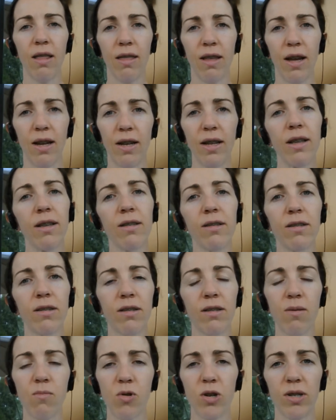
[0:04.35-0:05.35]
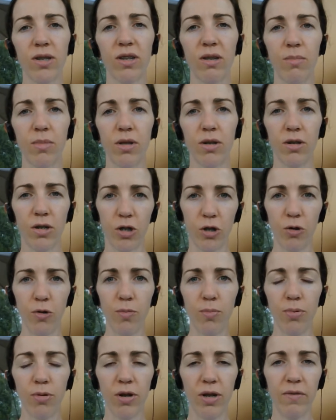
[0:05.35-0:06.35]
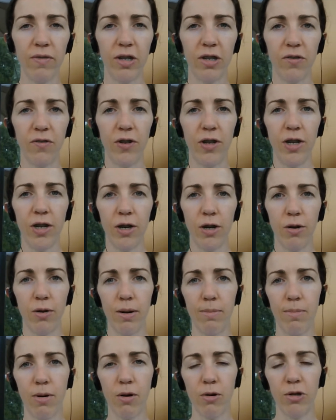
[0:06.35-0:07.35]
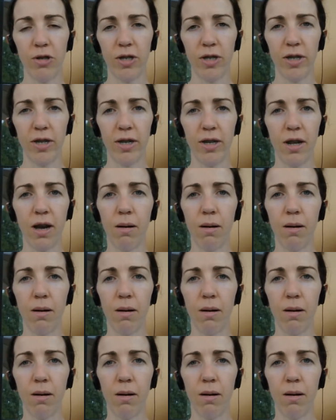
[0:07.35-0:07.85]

that is somewhat similar to a previous video I posted